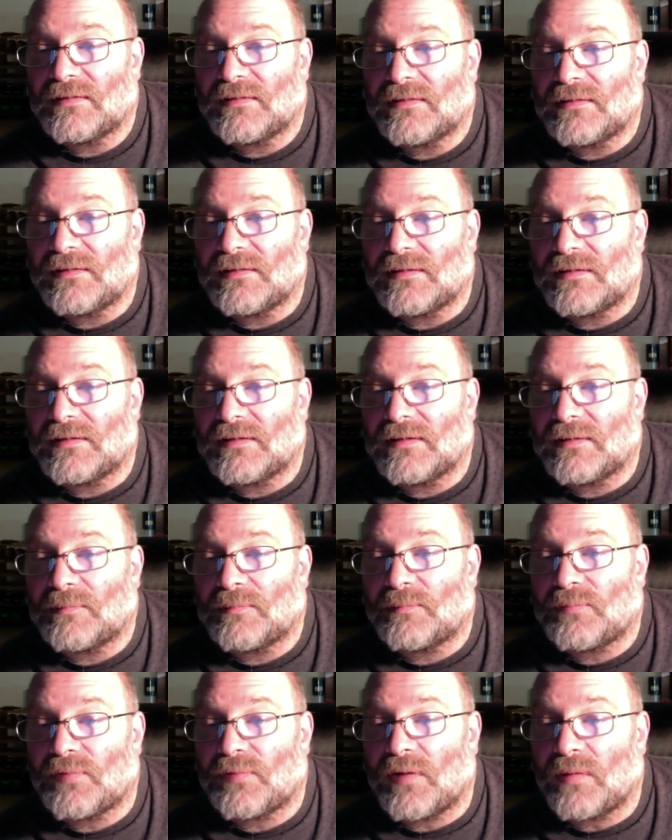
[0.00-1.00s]
Yeah,
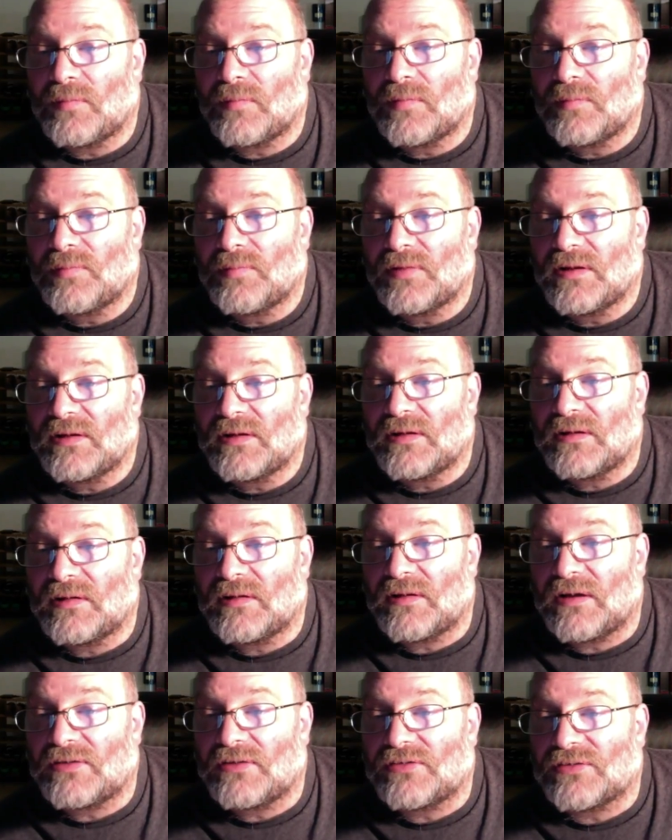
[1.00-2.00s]
probably
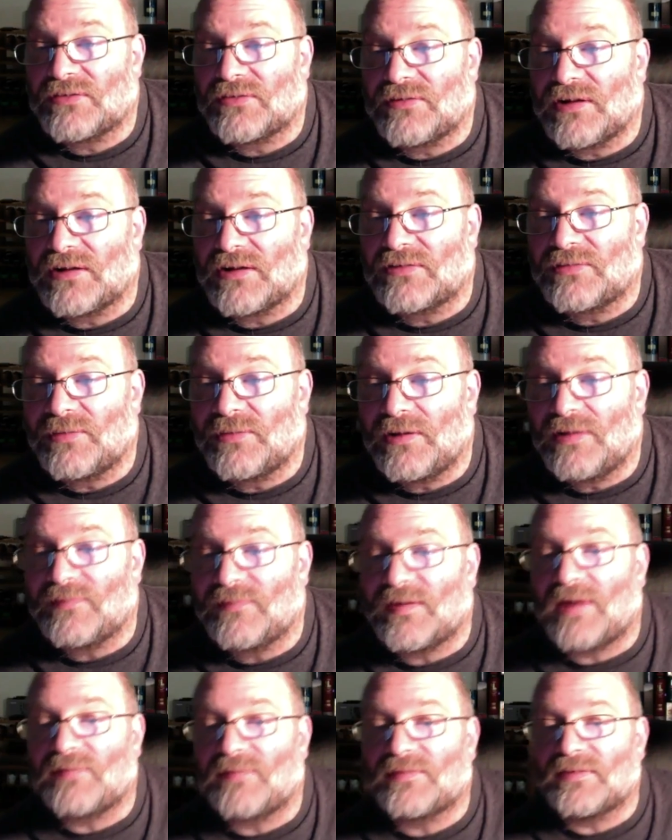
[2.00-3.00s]
Elijah Craig 12
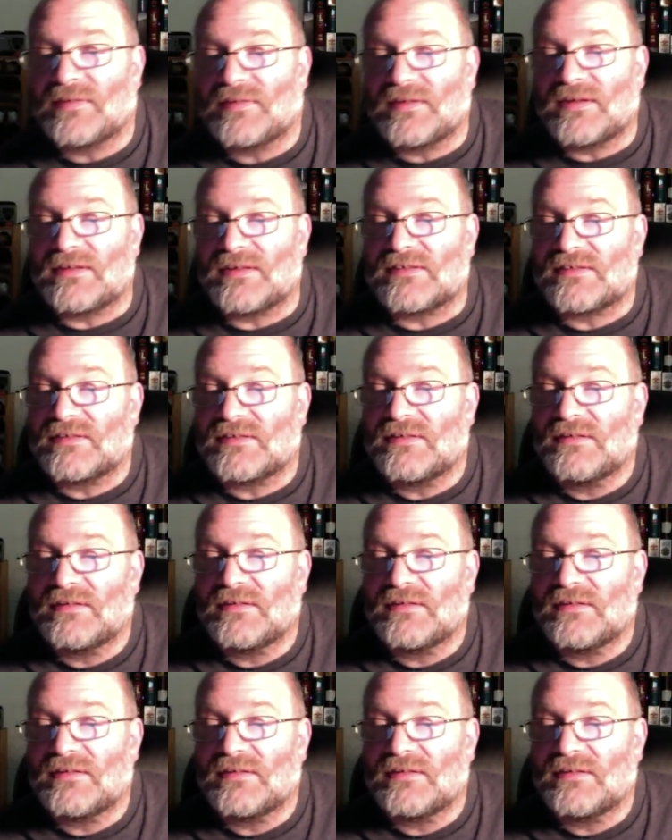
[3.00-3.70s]
after this.